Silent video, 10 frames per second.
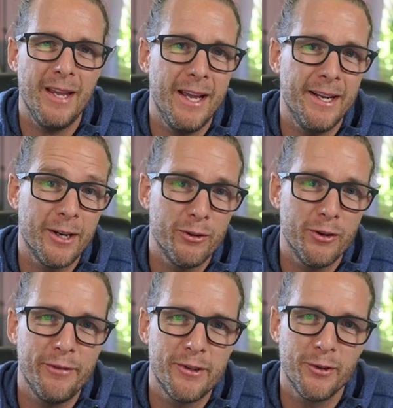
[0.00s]
And I don't know
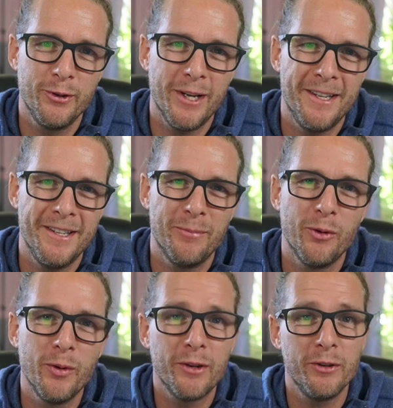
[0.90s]
if it's a good idea,
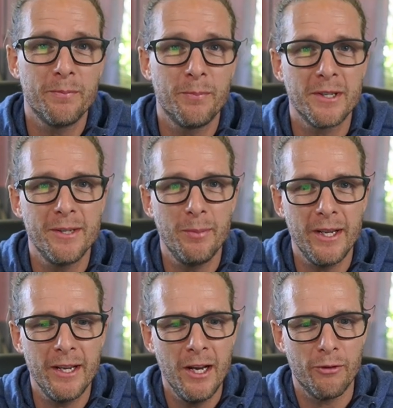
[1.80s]
but we could possibly